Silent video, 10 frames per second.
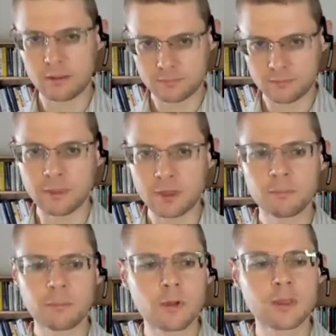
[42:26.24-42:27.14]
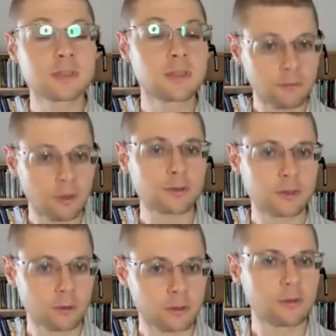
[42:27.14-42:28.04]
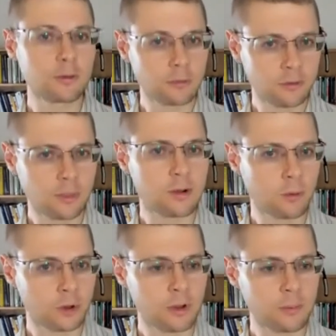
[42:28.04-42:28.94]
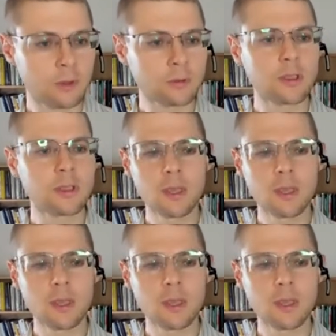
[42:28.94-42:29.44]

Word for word: of their employees, of those who can do their work remotely.